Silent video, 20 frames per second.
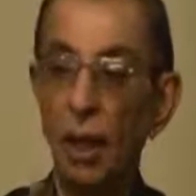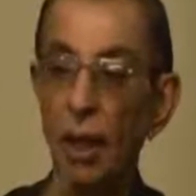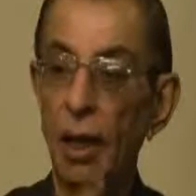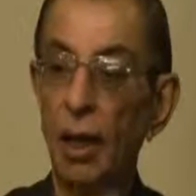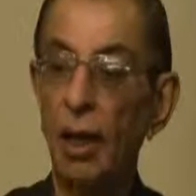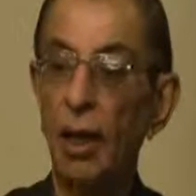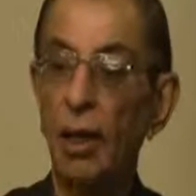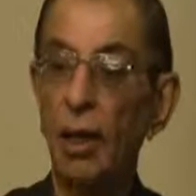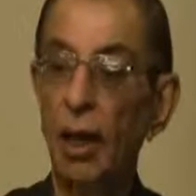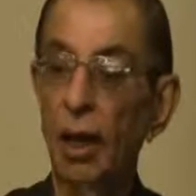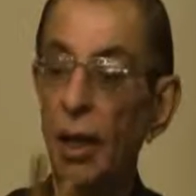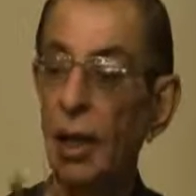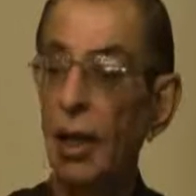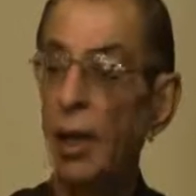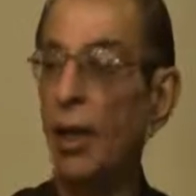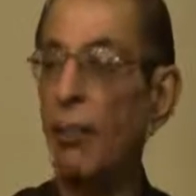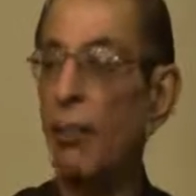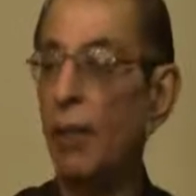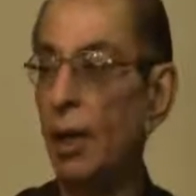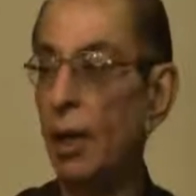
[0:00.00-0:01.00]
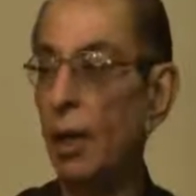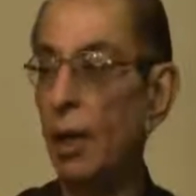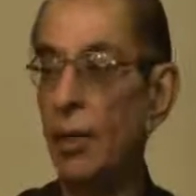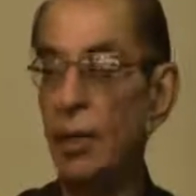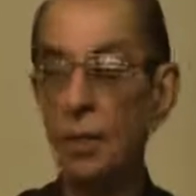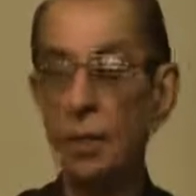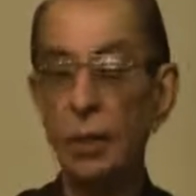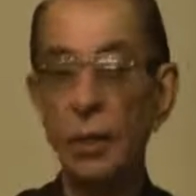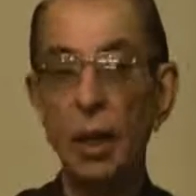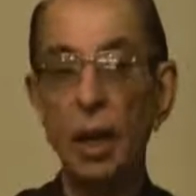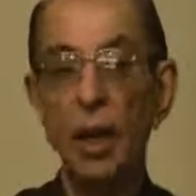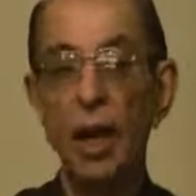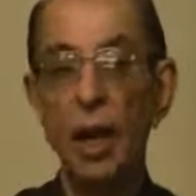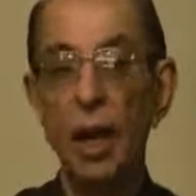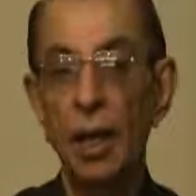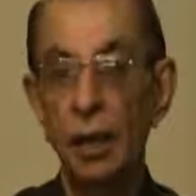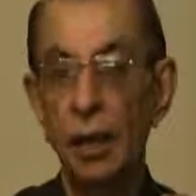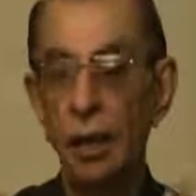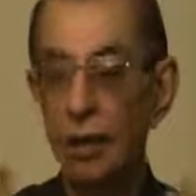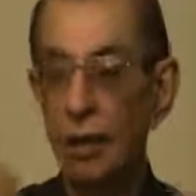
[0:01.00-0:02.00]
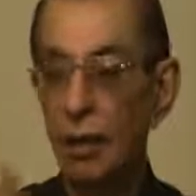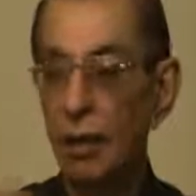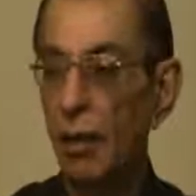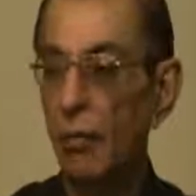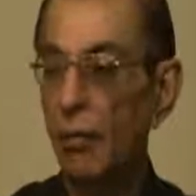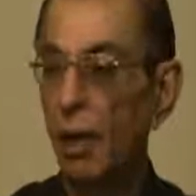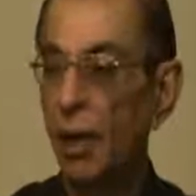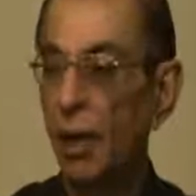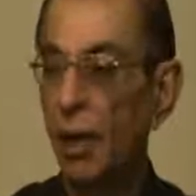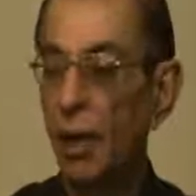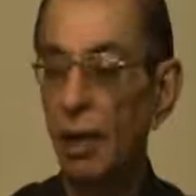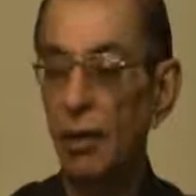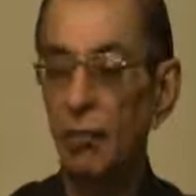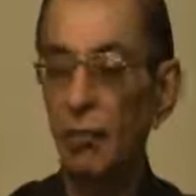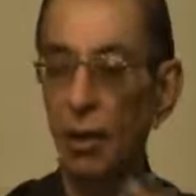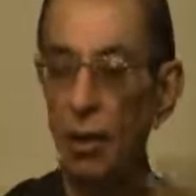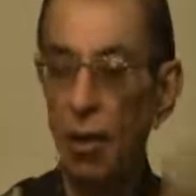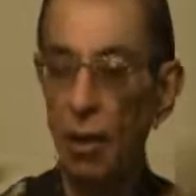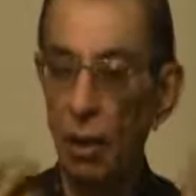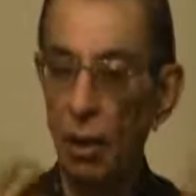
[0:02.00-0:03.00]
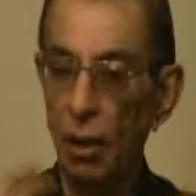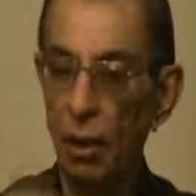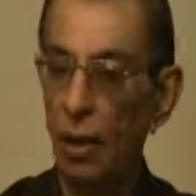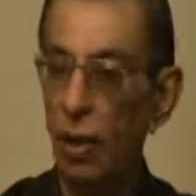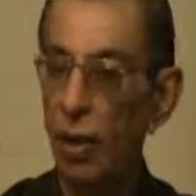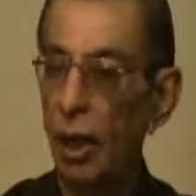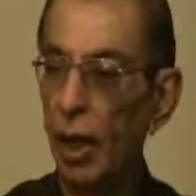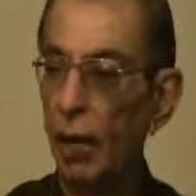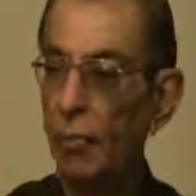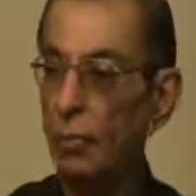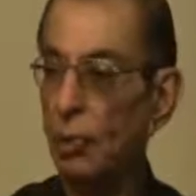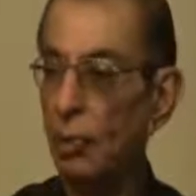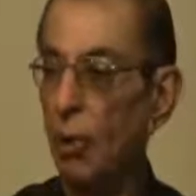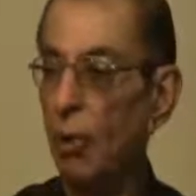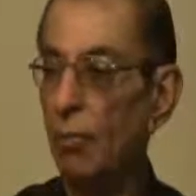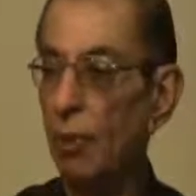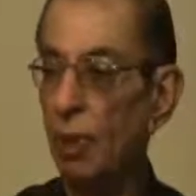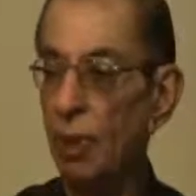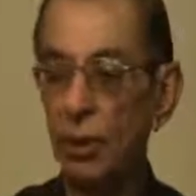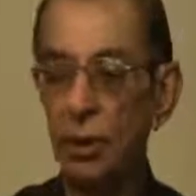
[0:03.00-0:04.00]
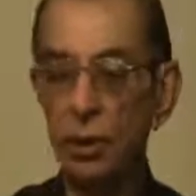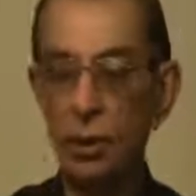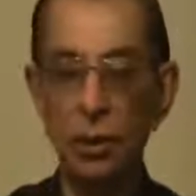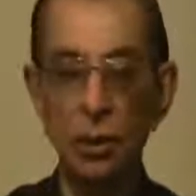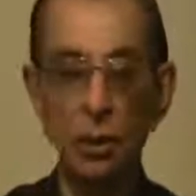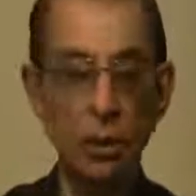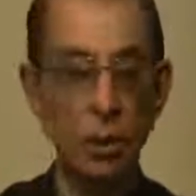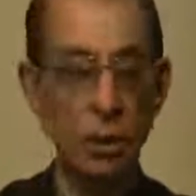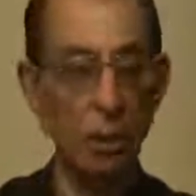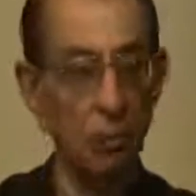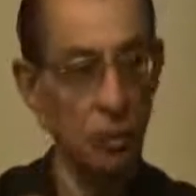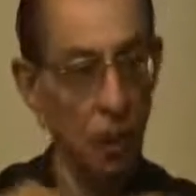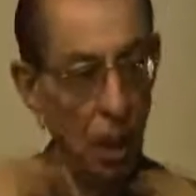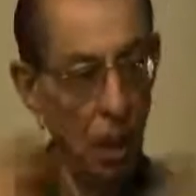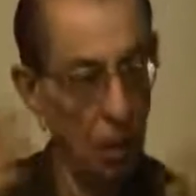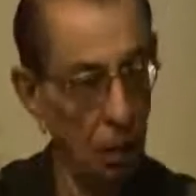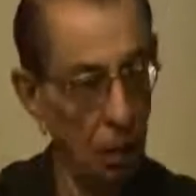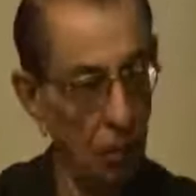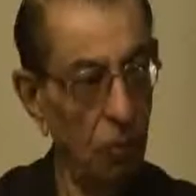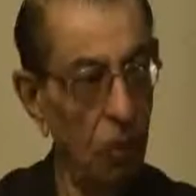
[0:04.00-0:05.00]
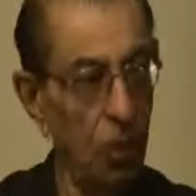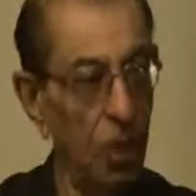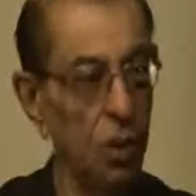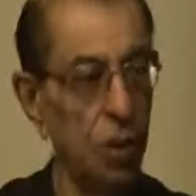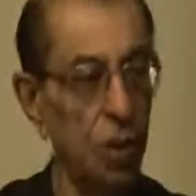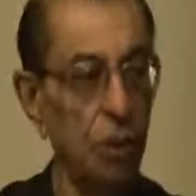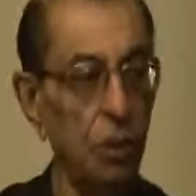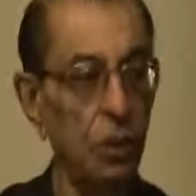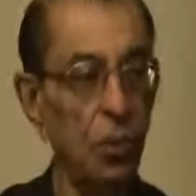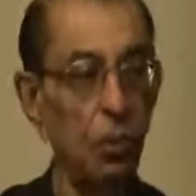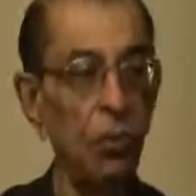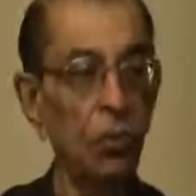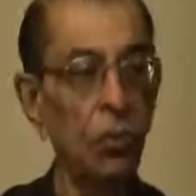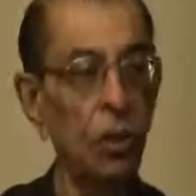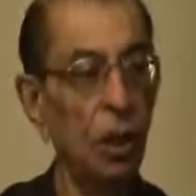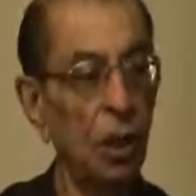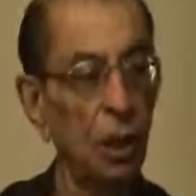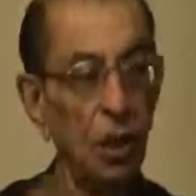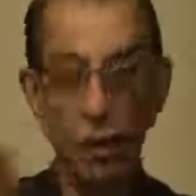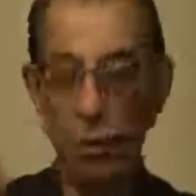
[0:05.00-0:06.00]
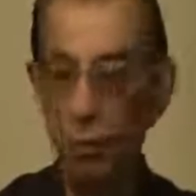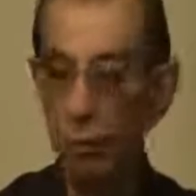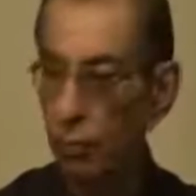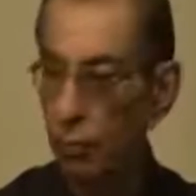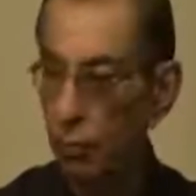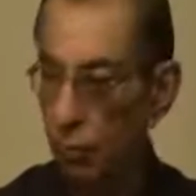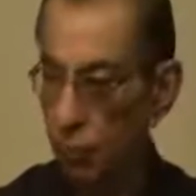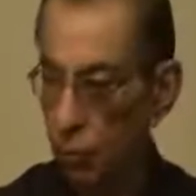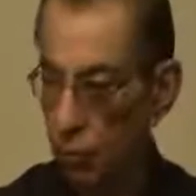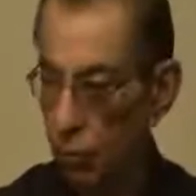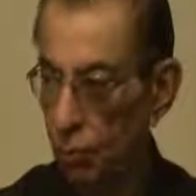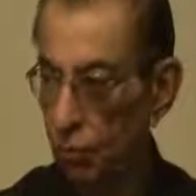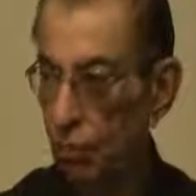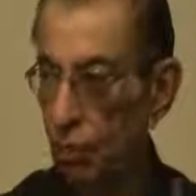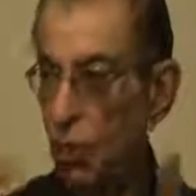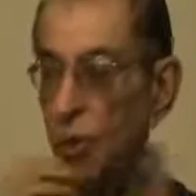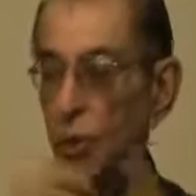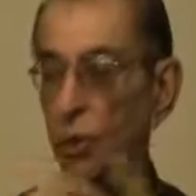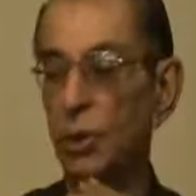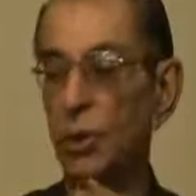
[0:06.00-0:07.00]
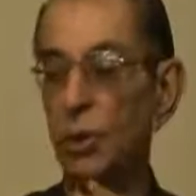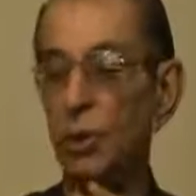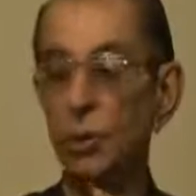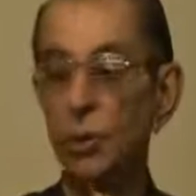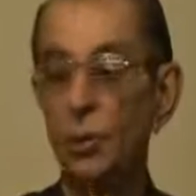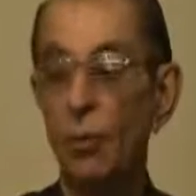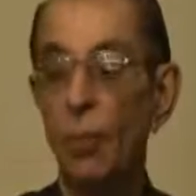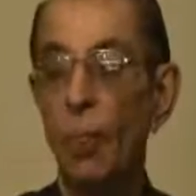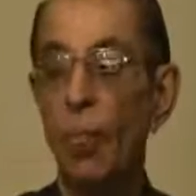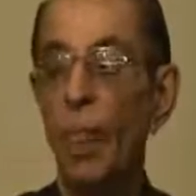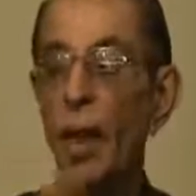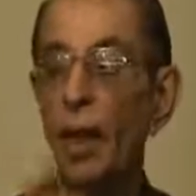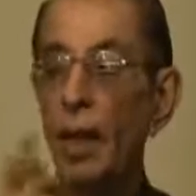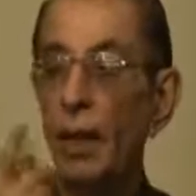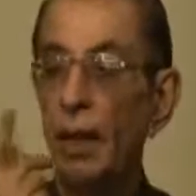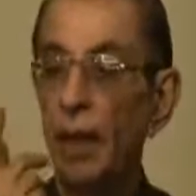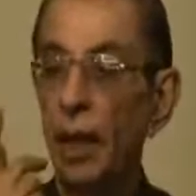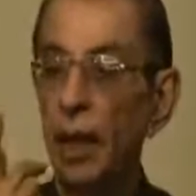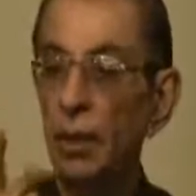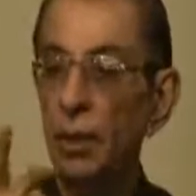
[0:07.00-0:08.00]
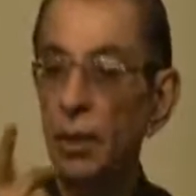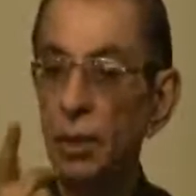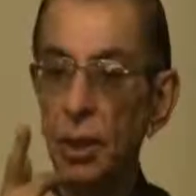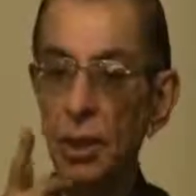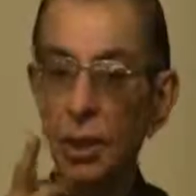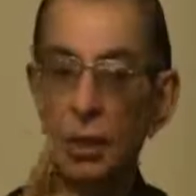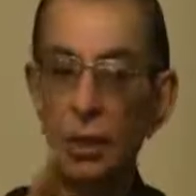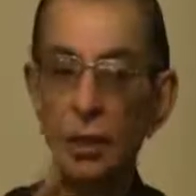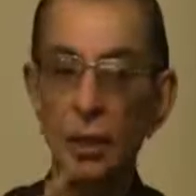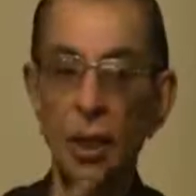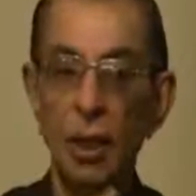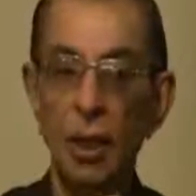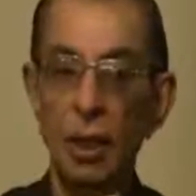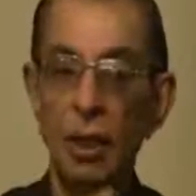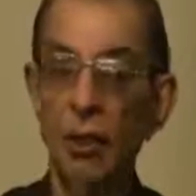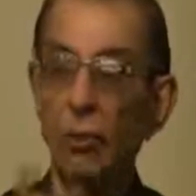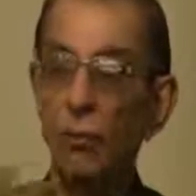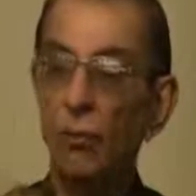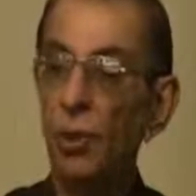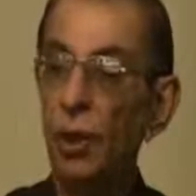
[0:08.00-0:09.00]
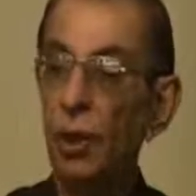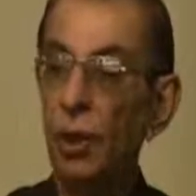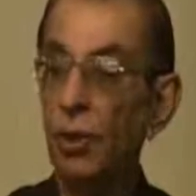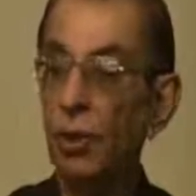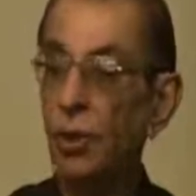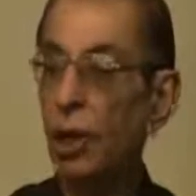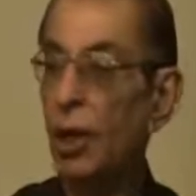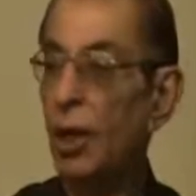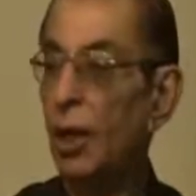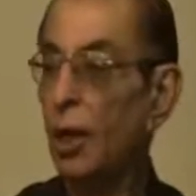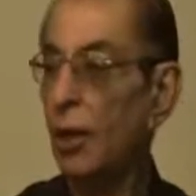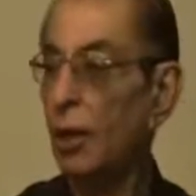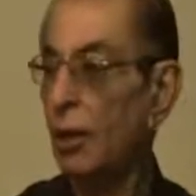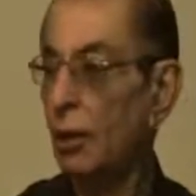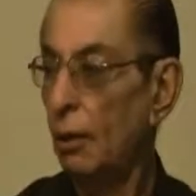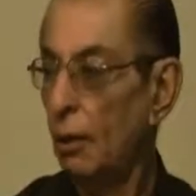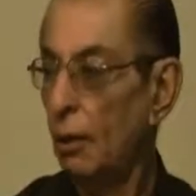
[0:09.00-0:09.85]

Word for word: they contain chemicals. These chemicals, when absorbed system they convert to the toxins. Next is we drink